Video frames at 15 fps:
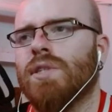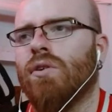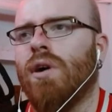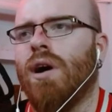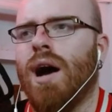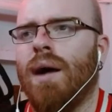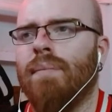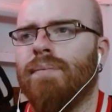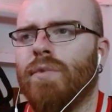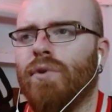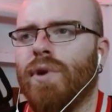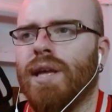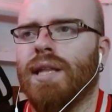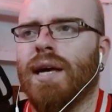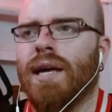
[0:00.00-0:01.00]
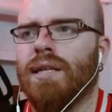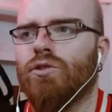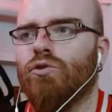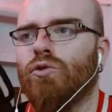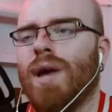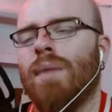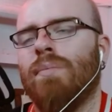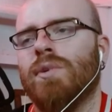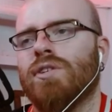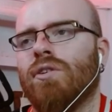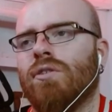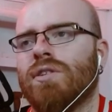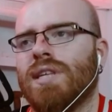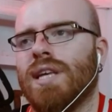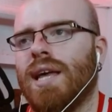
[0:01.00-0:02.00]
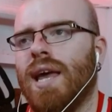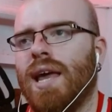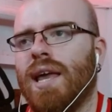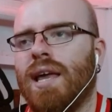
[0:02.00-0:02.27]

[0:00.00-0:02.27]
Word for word: So I'm doing like 2 episodes